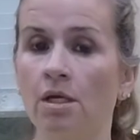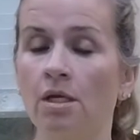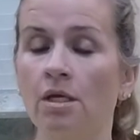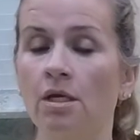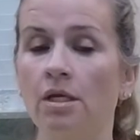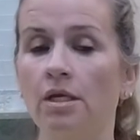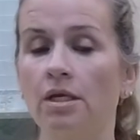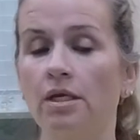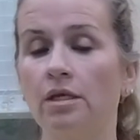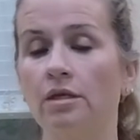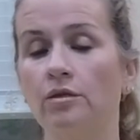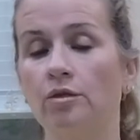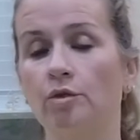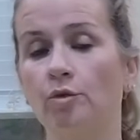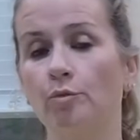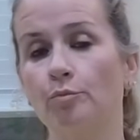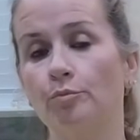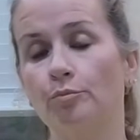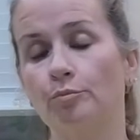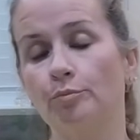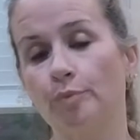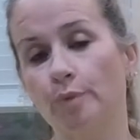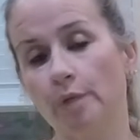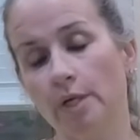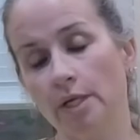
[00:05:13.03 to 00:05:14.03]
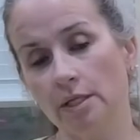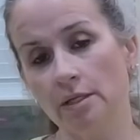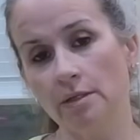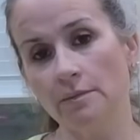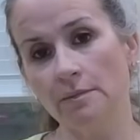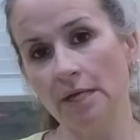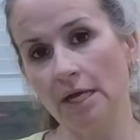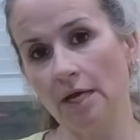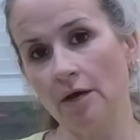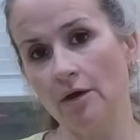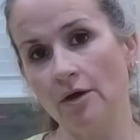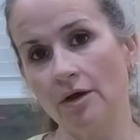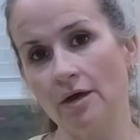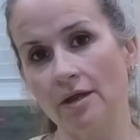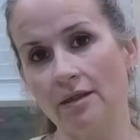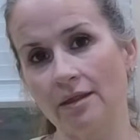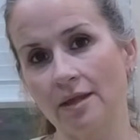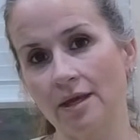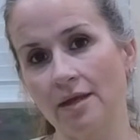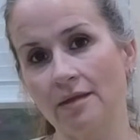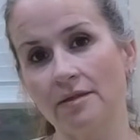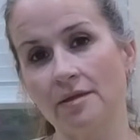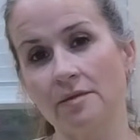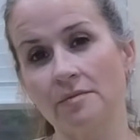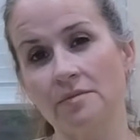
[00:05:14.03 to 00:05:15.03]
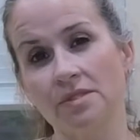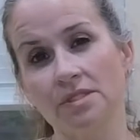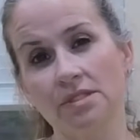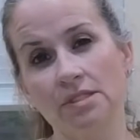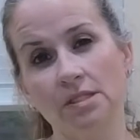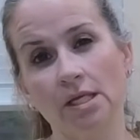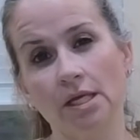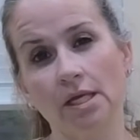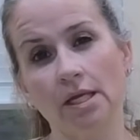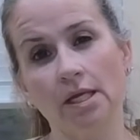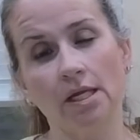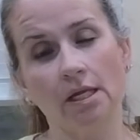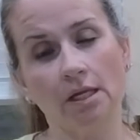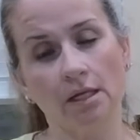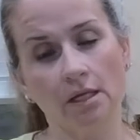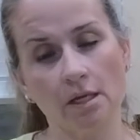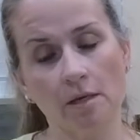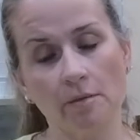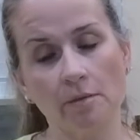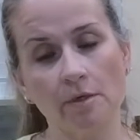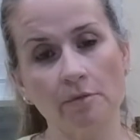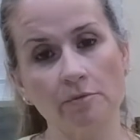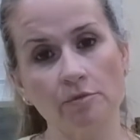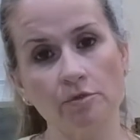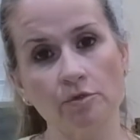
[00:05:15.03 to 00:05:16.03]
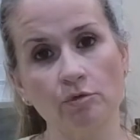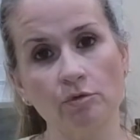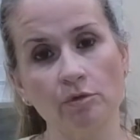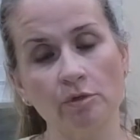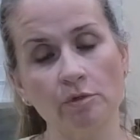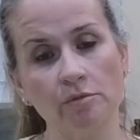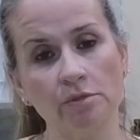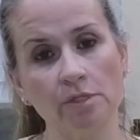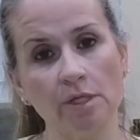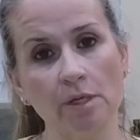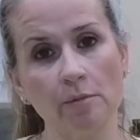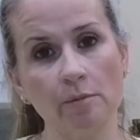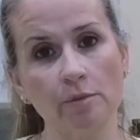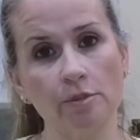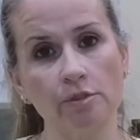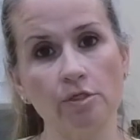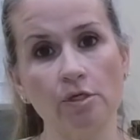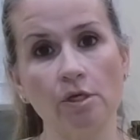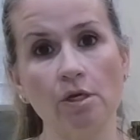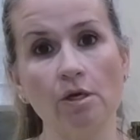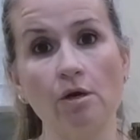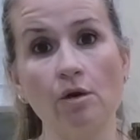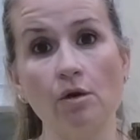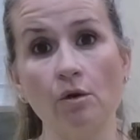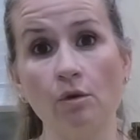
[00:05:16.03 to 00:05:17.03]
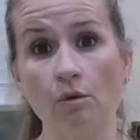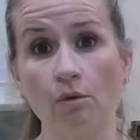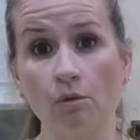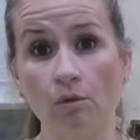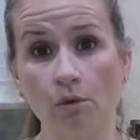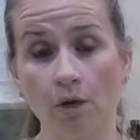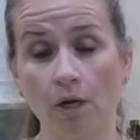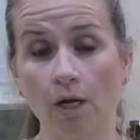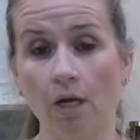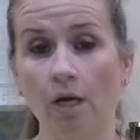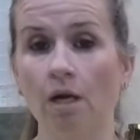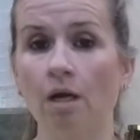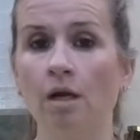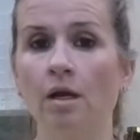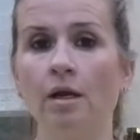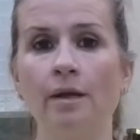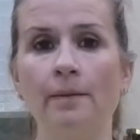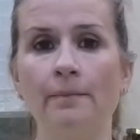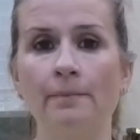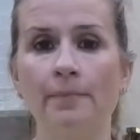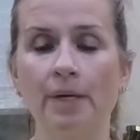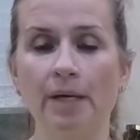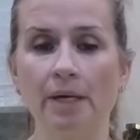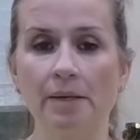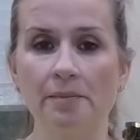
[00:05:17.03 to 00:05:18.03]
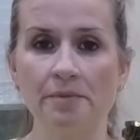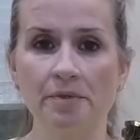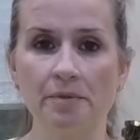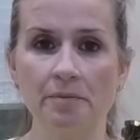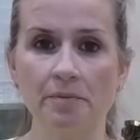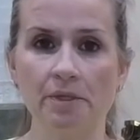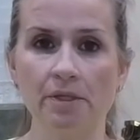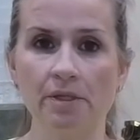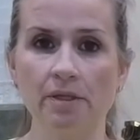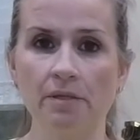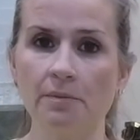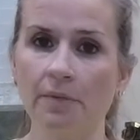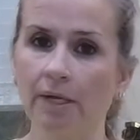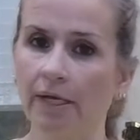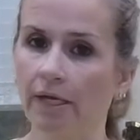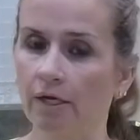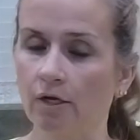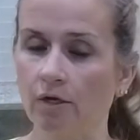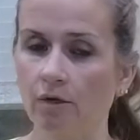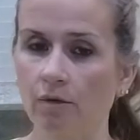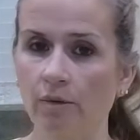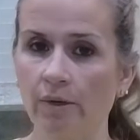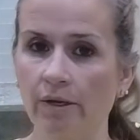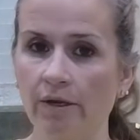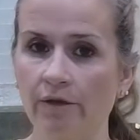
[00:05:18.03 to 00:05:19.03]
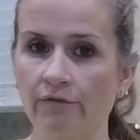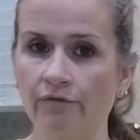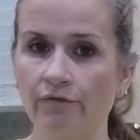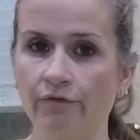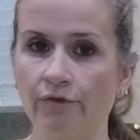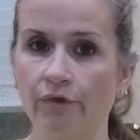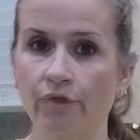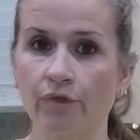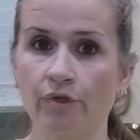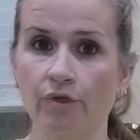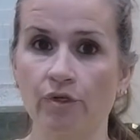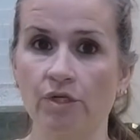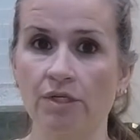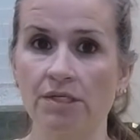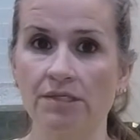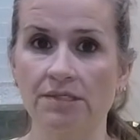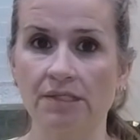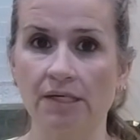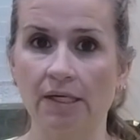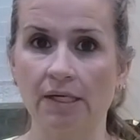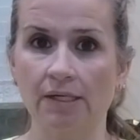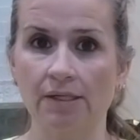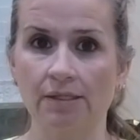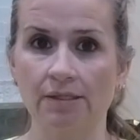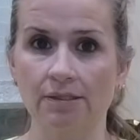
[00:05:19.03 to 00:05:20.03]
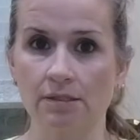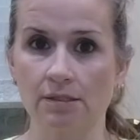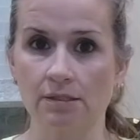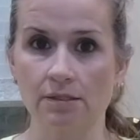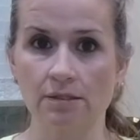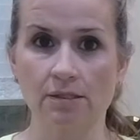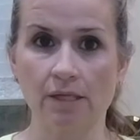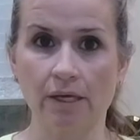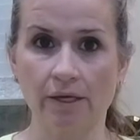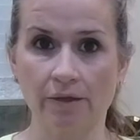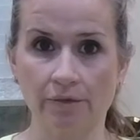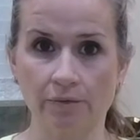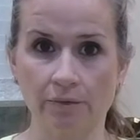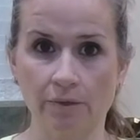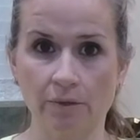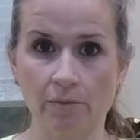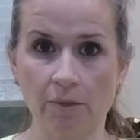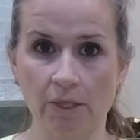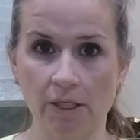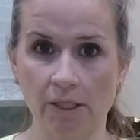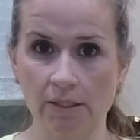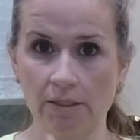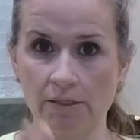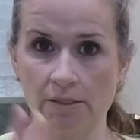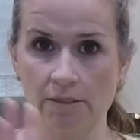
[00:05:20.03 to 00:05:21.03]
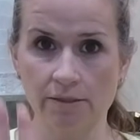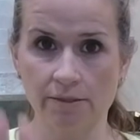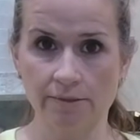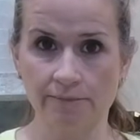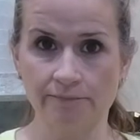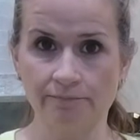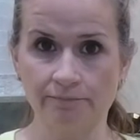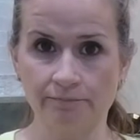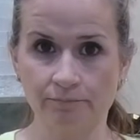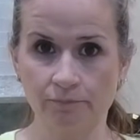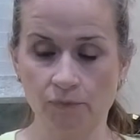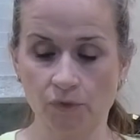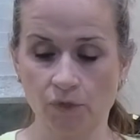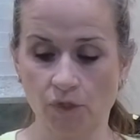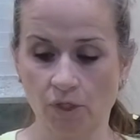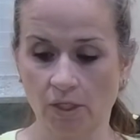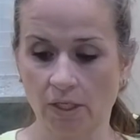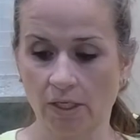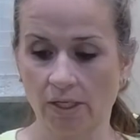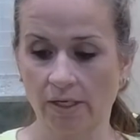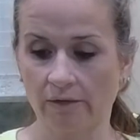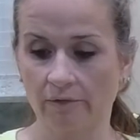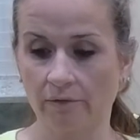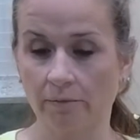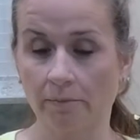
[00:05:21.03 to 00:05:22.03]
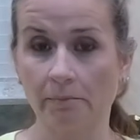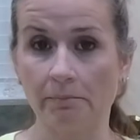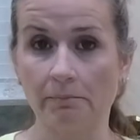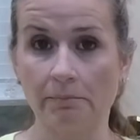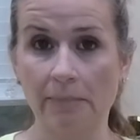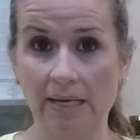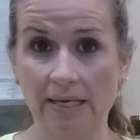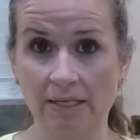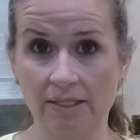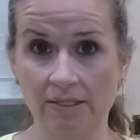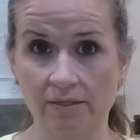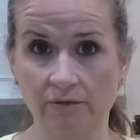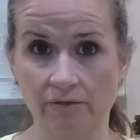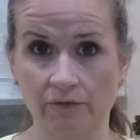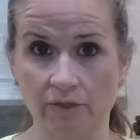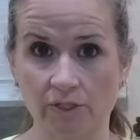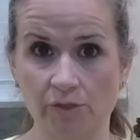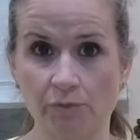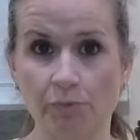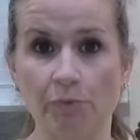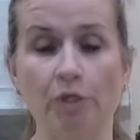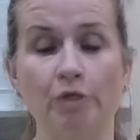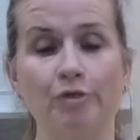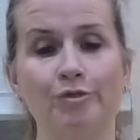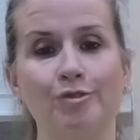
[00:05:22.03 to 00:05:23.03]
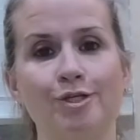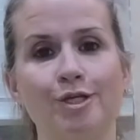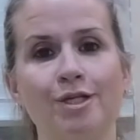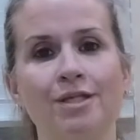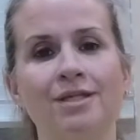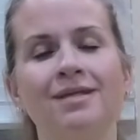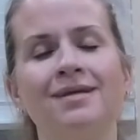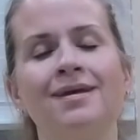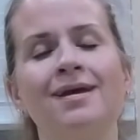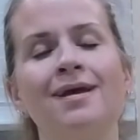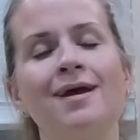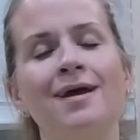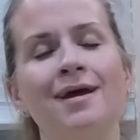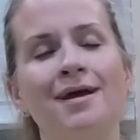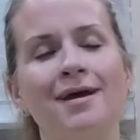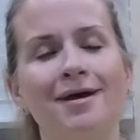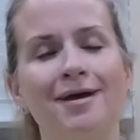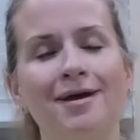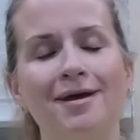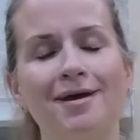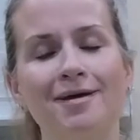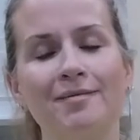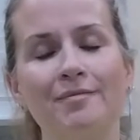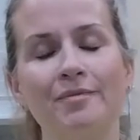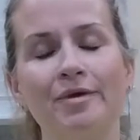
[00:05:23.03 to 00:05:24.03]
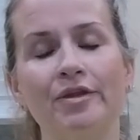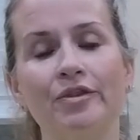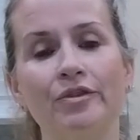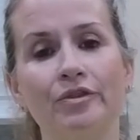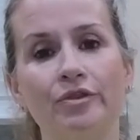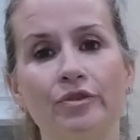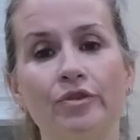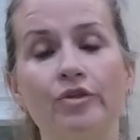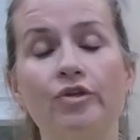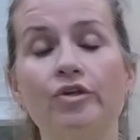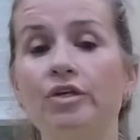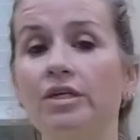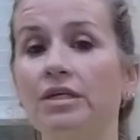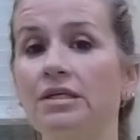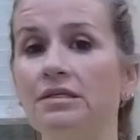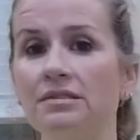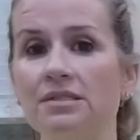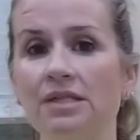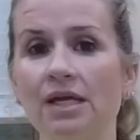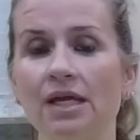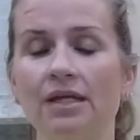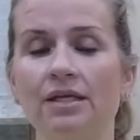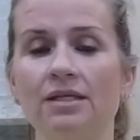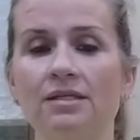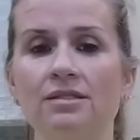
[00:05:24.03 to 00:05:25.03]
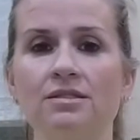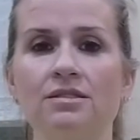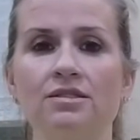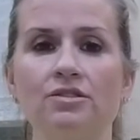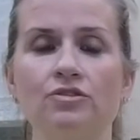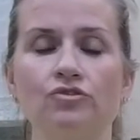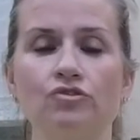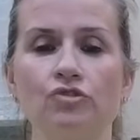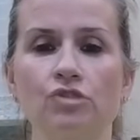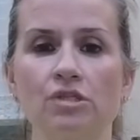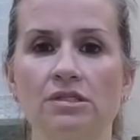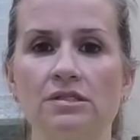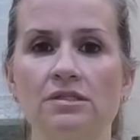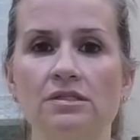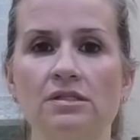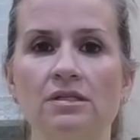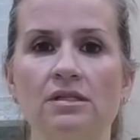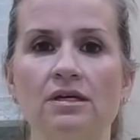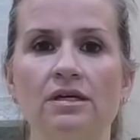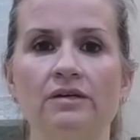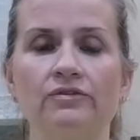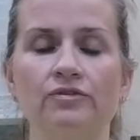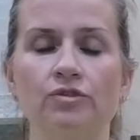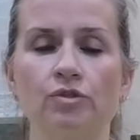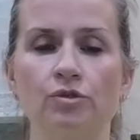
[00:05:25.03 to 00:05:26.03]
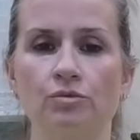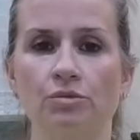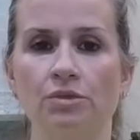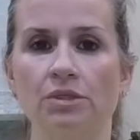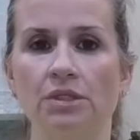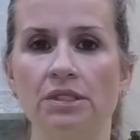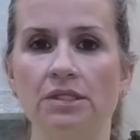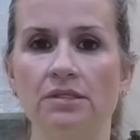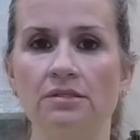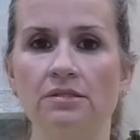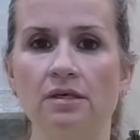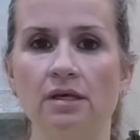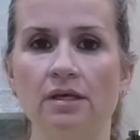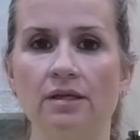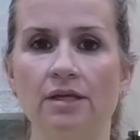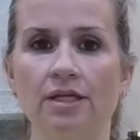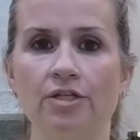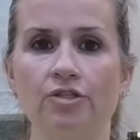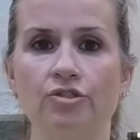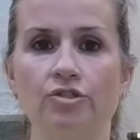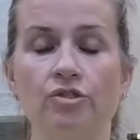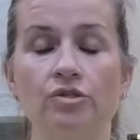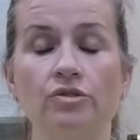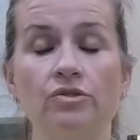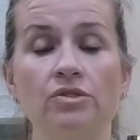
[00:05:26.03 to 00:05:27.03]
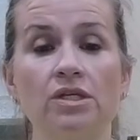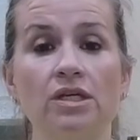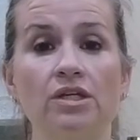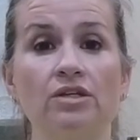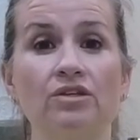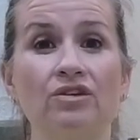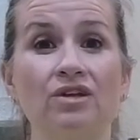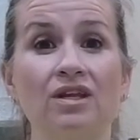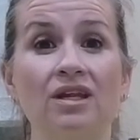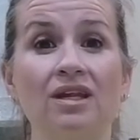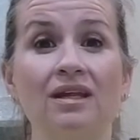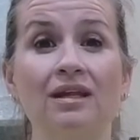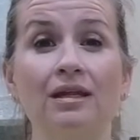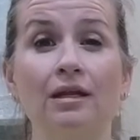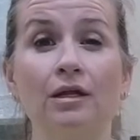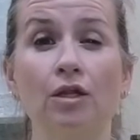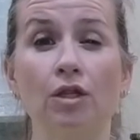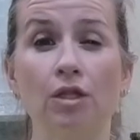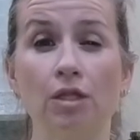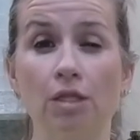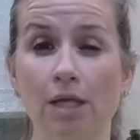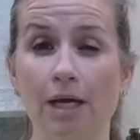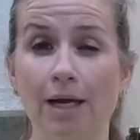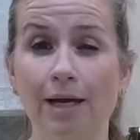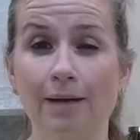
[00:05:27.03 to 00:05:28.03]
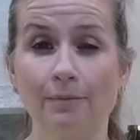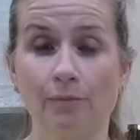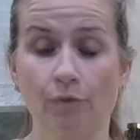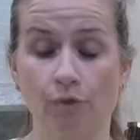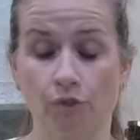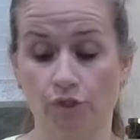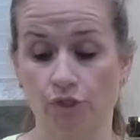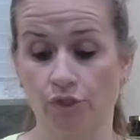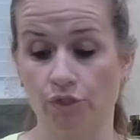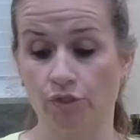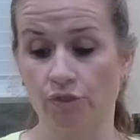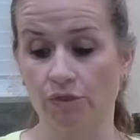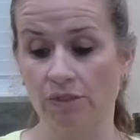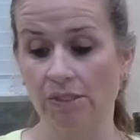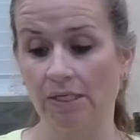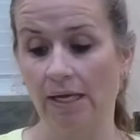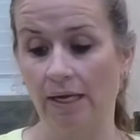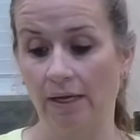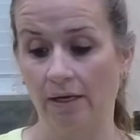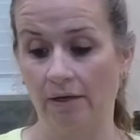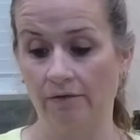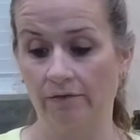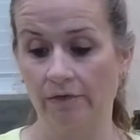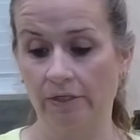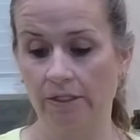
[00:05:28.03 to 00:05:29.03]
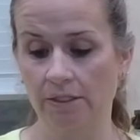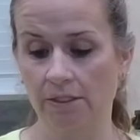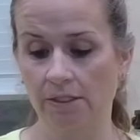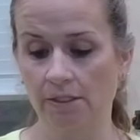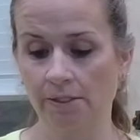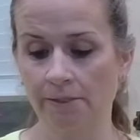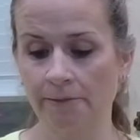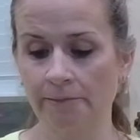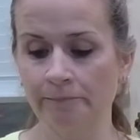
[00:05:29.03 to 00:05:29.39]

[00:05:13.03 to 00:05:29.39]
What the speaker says: either bring them out and let them sit and come up to room temperature, or pop them in the microwave for 30 seconds, not 3 minutes. You're gonna have a massive explosion. But 30 seconds is just enough to release all that juice, and you're gonna get a lot more juice out of it.